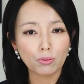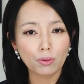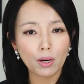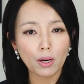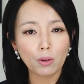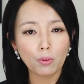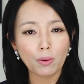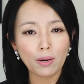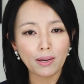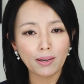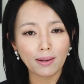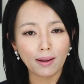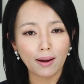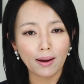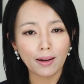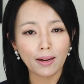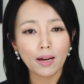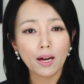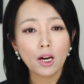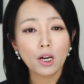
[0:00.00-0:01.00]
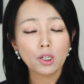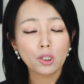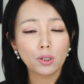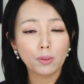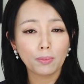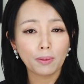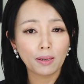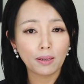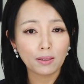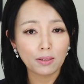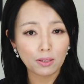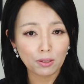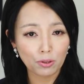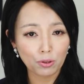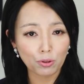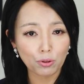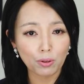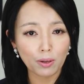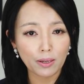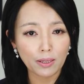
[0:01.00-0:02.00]
railway line to be
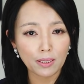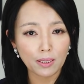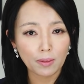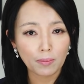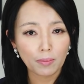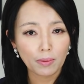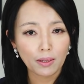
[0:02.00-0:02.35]
destroyed.